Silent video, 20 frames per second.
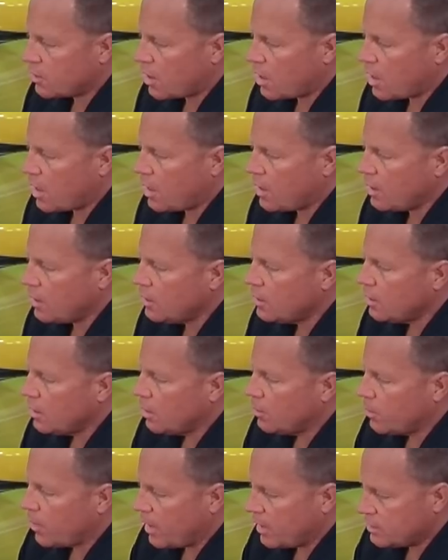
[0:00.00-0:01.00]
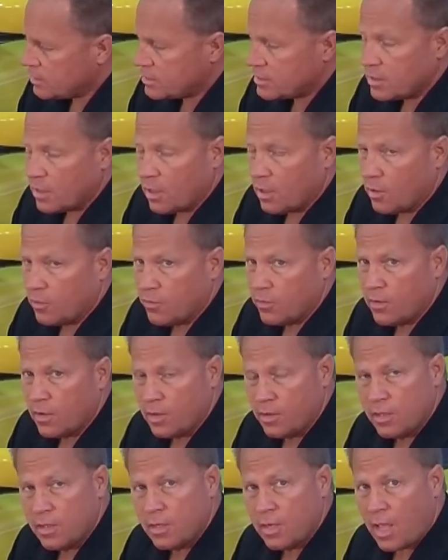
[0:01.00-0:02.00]
dry by itself
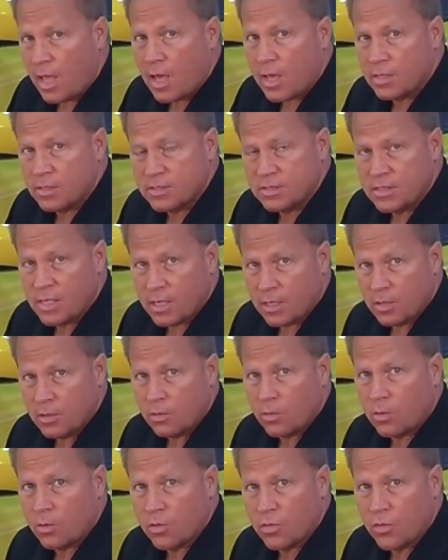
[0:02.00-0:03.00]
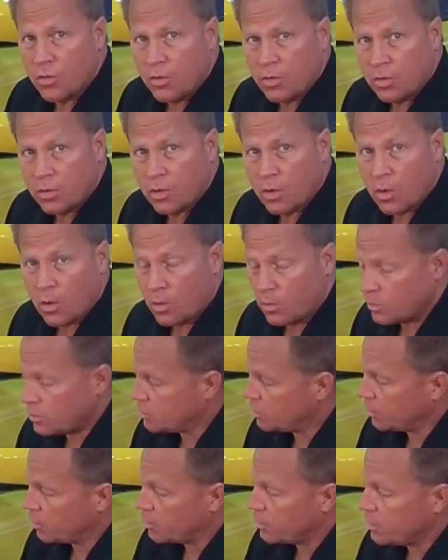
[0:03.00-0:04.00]
and then add a second or third coat
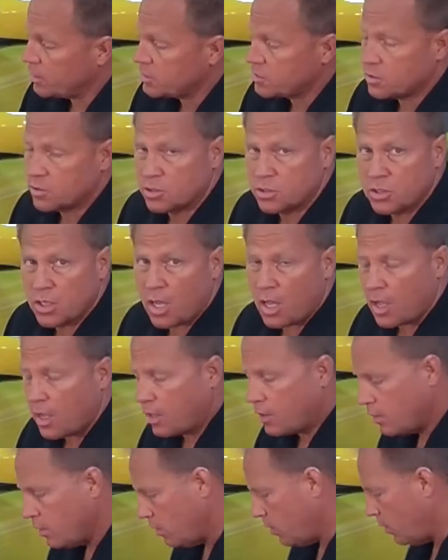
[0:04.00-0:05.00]
to increase the shine,